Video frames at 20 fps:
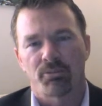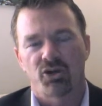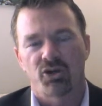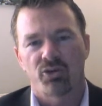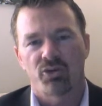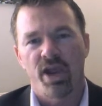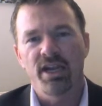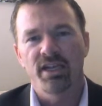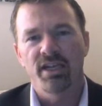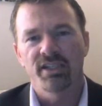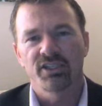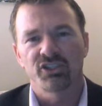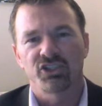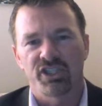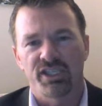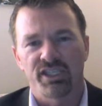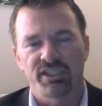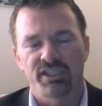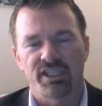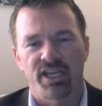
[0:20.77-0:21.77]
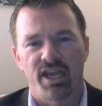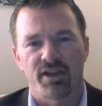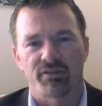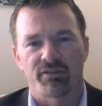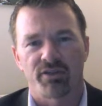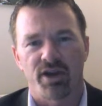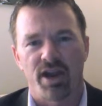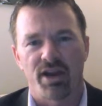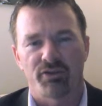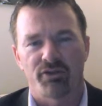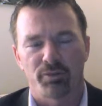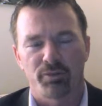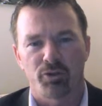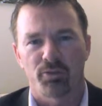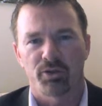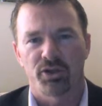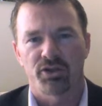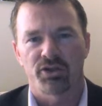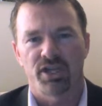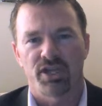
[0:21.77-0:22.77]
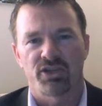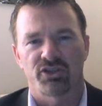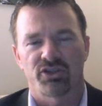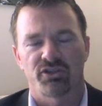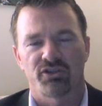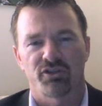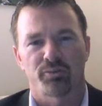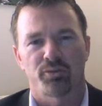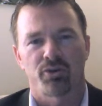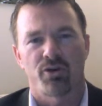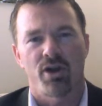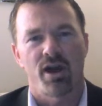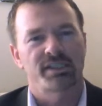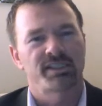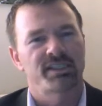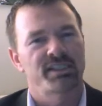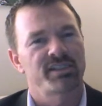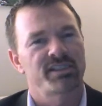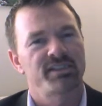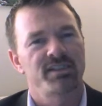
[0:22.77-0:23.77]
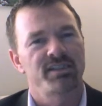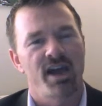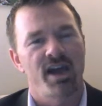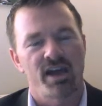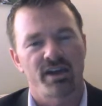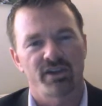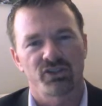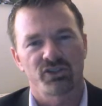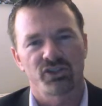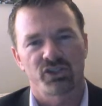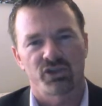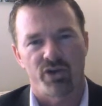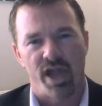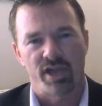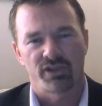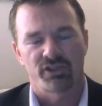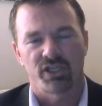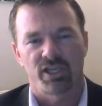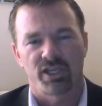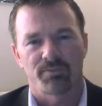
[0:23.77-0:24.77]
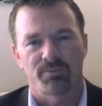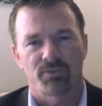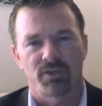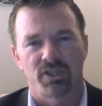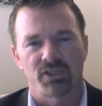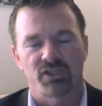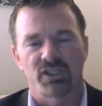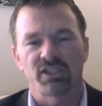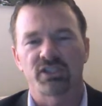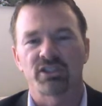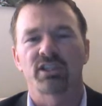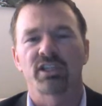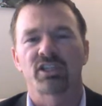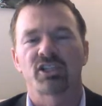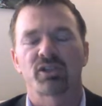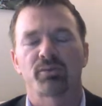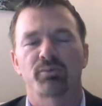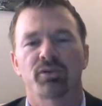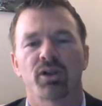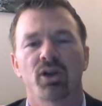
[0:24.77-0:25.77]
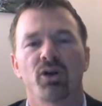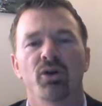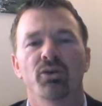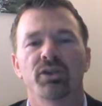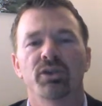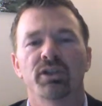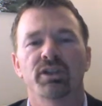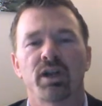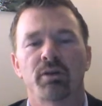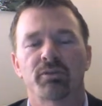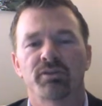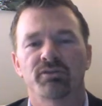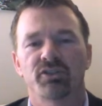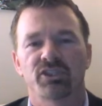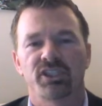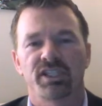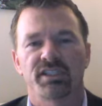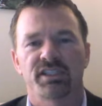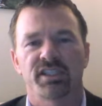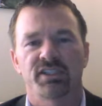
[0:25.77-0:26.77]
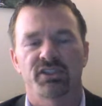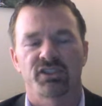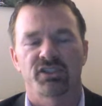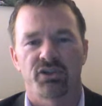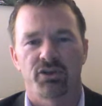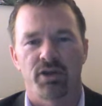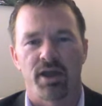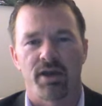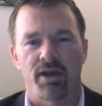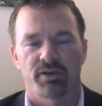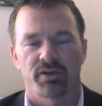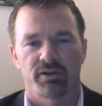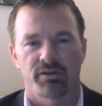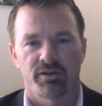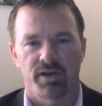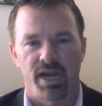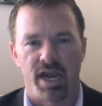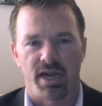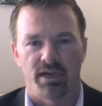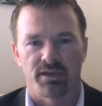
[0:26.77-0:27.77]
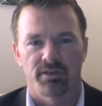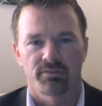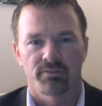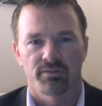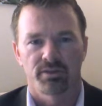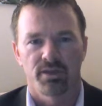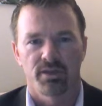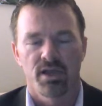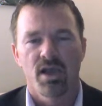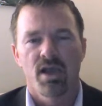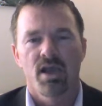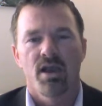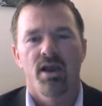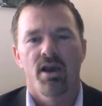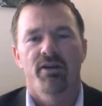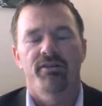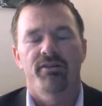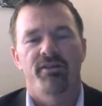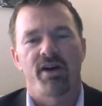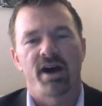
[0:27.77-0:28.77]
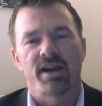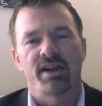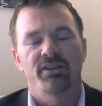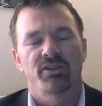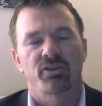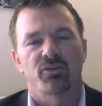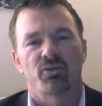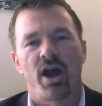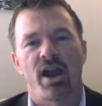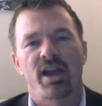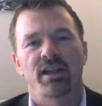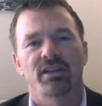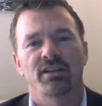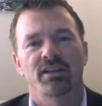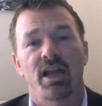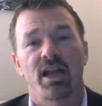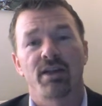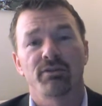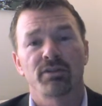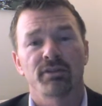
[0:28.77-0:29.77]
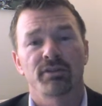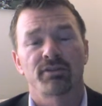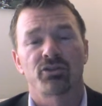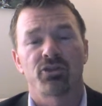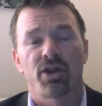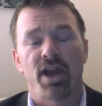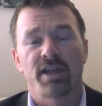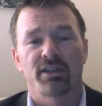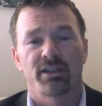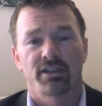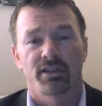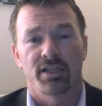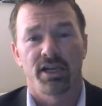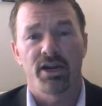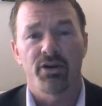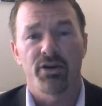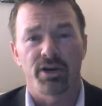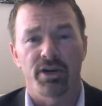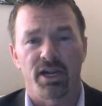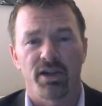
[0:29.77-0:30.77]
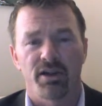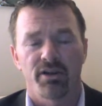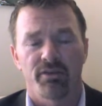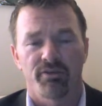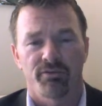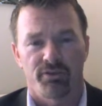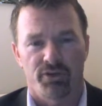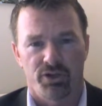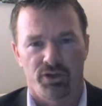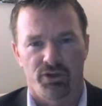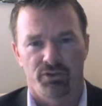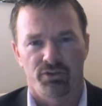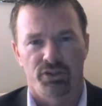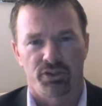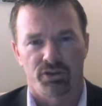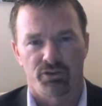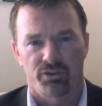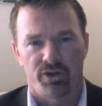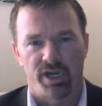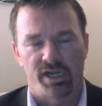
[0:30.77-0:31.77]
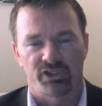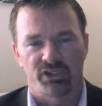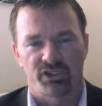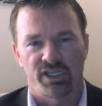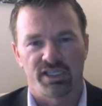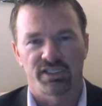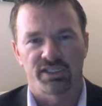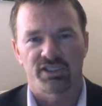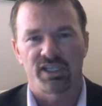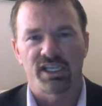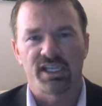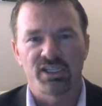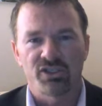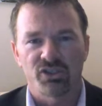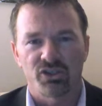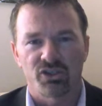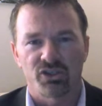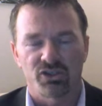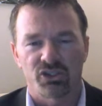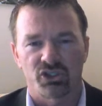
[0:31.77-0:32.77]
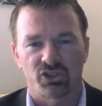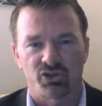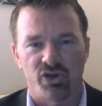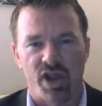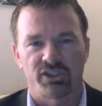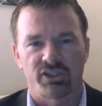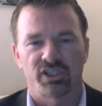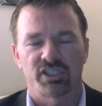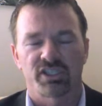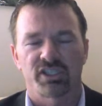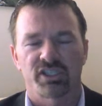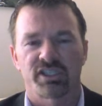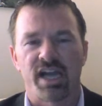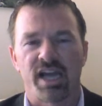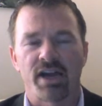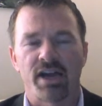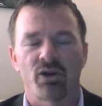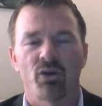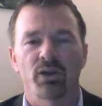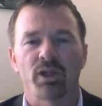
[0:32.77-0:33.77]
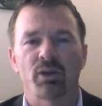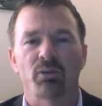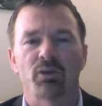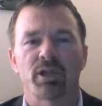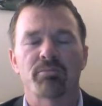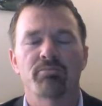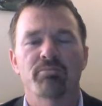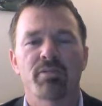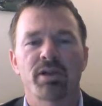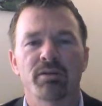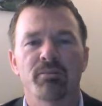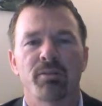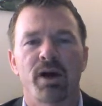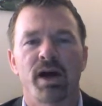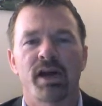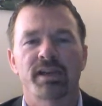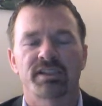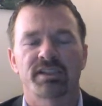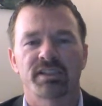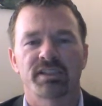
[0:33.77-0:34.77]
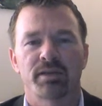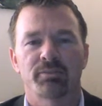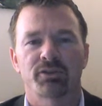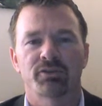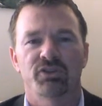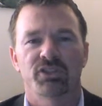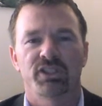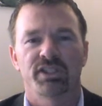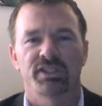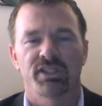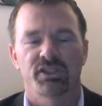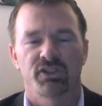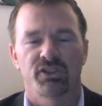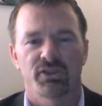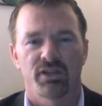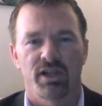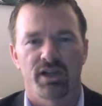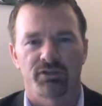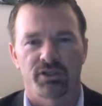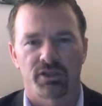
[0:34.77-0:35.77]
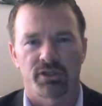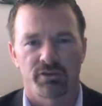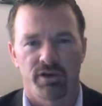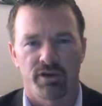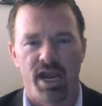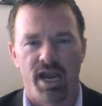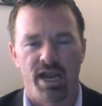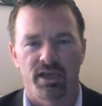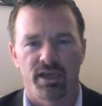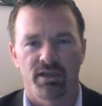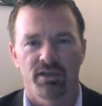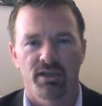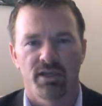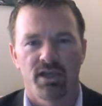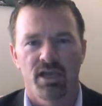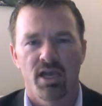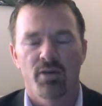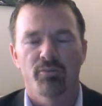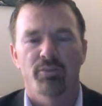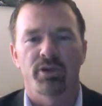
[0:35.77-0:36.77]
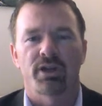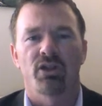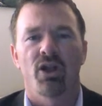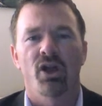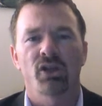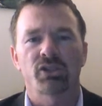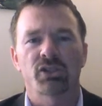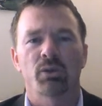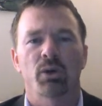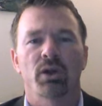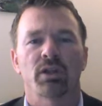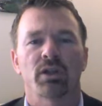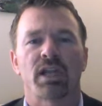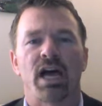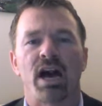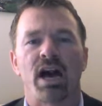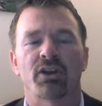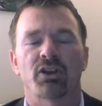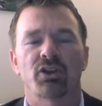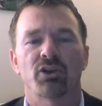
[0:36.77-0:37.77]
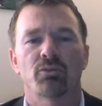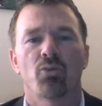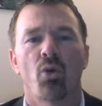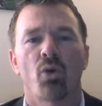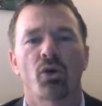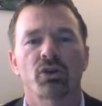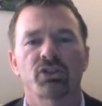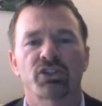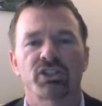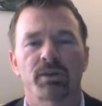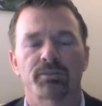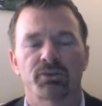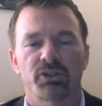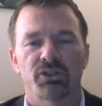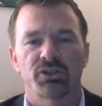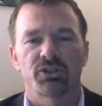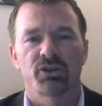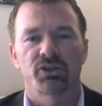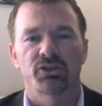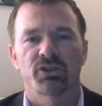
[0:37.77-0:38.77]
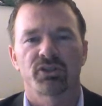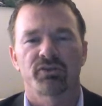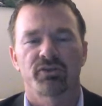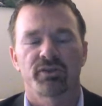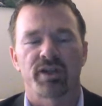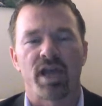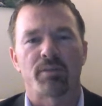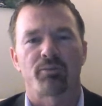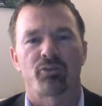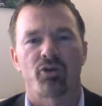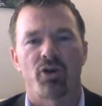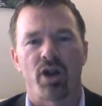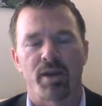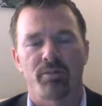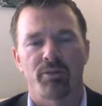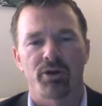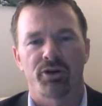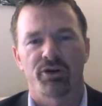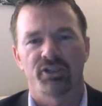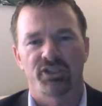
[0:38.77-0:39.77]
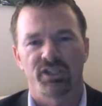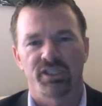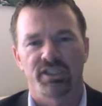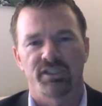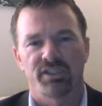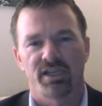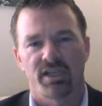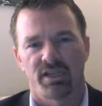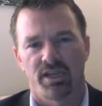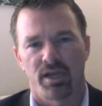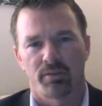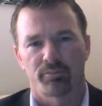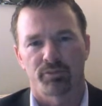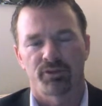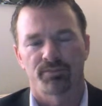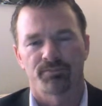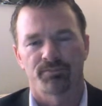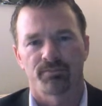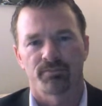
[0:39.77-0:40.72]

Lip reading: Creating a GTIN for every permutation of your products is not a good strategy because it's going to explode the number of GTINs that you have to create. Finding the right level of granularity for you to create GTINs is a good strategy because not only will it minimize the number of GTINs you'll have to create, but it'll also allow you more substitutions for that primary GTIN number.